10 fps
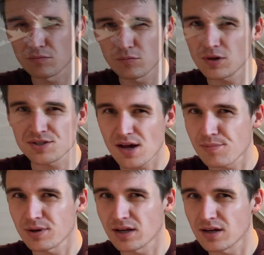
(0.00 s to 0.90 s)
what's
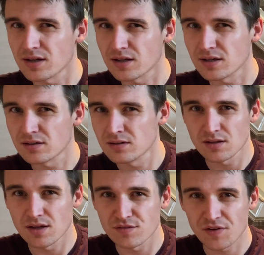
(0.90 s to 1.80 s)
happening here?
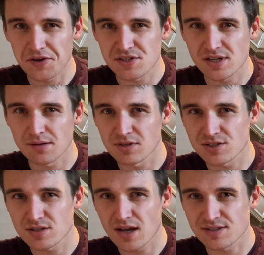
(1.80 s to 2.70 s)
It's very
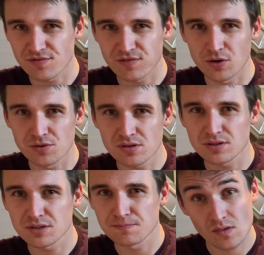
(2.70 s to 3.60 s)
seamless, has a flow to it.
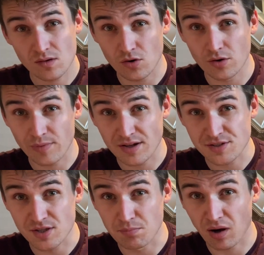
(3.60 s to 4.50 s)
Going back to
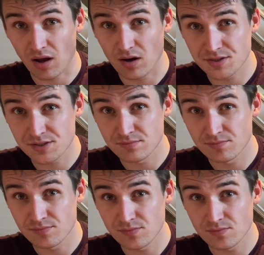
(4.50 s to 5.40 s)
the plot,
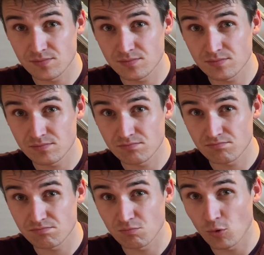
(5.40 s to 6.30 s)

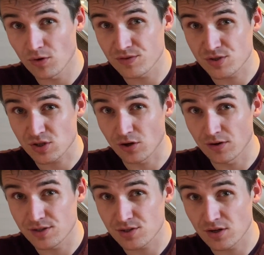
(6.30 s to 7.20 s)
one of the security
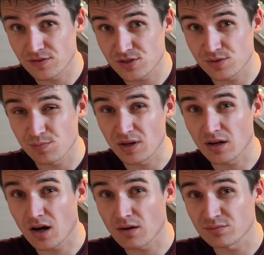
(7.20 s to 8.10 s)
services being
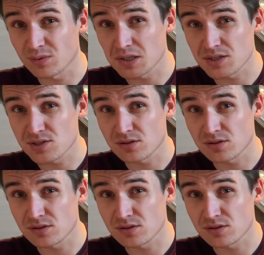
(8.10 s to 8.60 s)
compromised,